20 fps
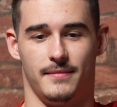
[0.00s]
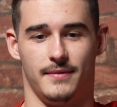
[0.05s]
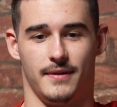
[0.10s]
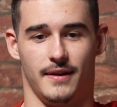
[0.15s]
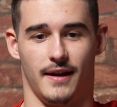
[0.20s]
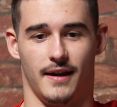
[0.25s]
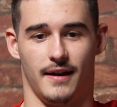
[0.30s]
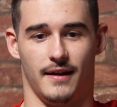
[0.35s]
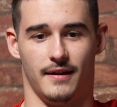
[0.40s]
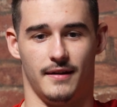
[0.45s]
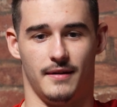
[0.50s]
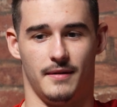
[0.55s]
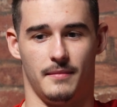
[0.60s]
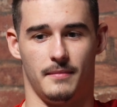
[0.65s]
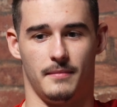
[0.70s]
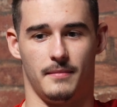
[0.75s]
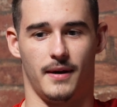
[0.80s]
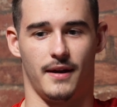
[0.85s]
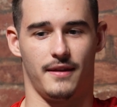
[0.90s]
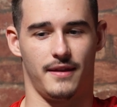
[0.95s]
So yeah,
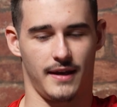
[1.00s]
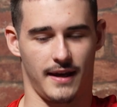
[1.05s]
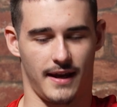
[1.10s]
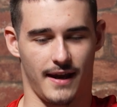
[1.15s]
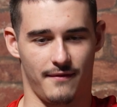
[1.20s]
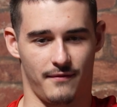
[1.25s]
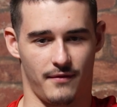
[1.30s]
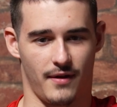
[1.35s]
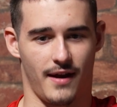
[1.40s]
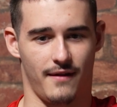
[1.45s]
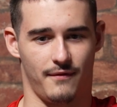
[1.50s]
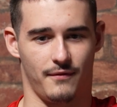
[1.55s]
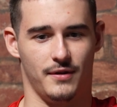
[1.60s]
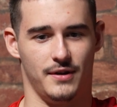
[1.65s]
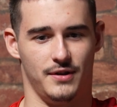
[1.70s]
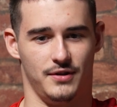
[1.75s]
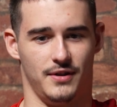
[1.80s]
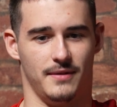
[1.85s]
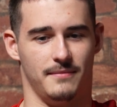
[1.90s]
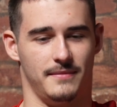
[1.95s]
but I think
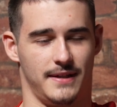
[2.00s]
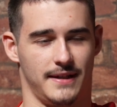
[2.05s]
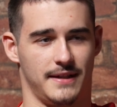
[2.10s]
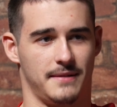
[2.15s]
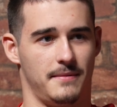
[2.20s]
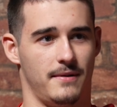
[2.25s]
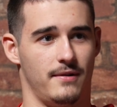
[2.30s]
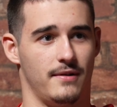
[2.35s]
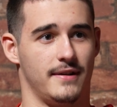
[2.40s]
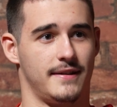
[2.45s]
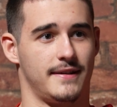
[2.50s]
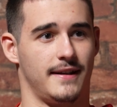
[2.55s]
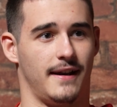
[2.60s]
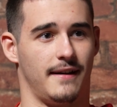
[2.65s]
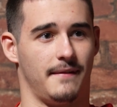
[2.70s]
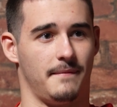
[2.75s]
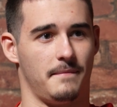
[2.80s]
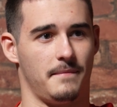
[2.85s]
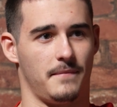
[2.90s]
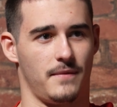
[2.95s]
everyone in gym has experienced
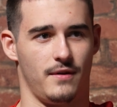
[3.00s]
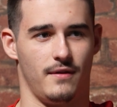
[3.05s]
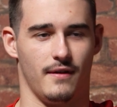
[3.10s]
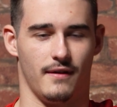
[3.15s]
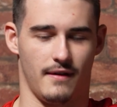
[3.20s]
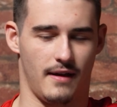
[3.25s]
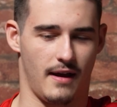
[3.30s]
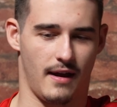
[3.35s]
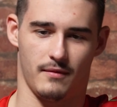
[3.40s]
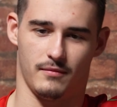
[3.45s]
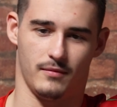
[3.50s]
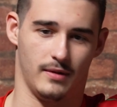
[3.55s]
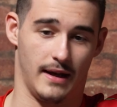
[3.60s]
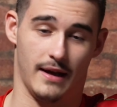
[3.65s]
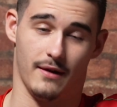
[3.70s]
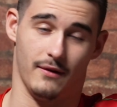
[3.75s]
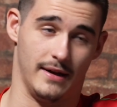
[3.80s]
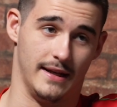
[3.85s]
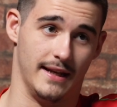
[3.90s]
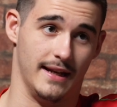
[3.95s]
that,
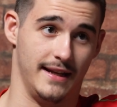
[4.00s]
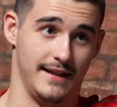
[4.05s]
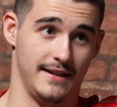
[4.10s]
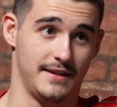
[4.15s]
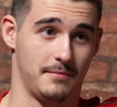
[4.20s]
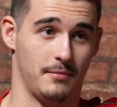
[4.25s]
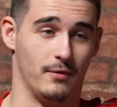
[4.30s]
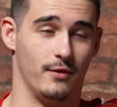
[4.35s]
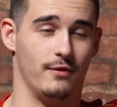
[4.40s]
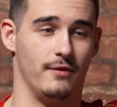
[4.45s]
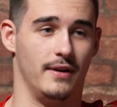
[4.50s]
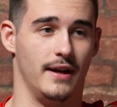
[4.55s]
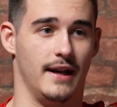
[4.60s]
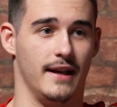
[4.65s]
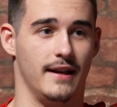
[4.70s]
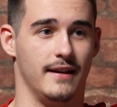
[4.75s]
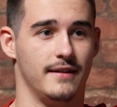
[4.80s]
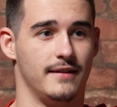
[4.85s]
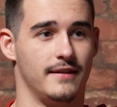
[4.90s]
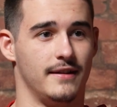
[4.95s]
or in elite sport
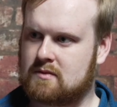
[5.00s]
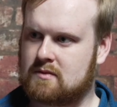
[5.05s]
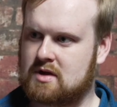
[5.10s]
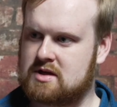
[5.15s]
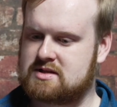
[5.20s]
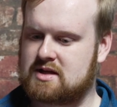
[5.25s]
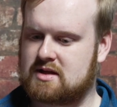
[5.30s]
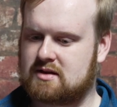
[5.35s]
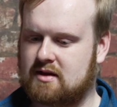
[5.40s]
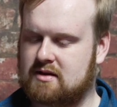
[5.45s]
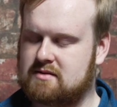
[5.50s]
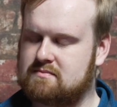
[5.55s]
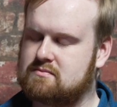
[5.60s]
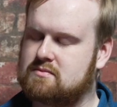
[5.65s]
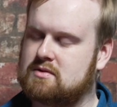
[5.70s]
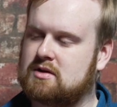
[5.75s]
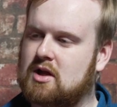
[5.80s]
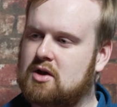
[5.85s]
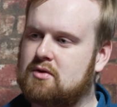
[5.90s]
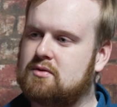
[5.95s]
really. Is that
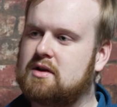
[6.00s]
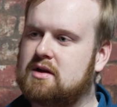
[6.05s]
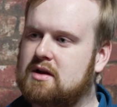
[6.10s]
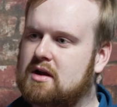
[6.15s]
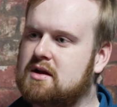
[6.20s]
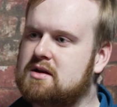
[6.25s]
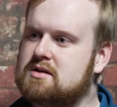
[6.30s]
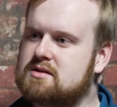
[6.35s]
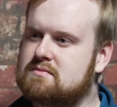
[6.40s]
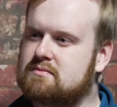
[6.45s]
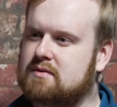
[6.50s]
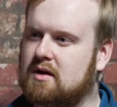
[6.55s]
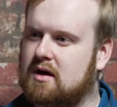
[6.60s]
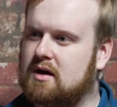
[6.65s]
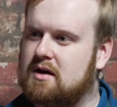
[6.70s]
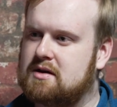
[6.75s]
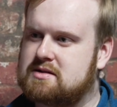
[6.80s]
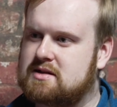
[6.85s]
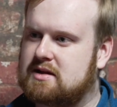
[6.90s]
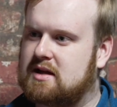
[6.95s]
loneliness, that
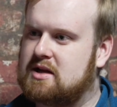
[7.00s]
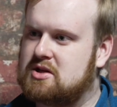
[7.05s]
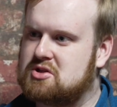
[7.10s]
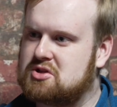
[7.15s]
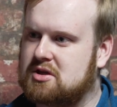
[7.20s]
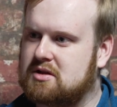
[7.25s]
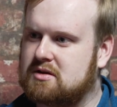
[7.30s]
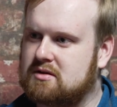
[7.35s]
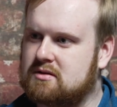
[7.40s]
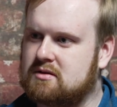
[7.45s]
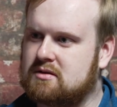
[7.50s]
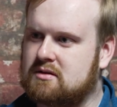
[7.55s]
isolation?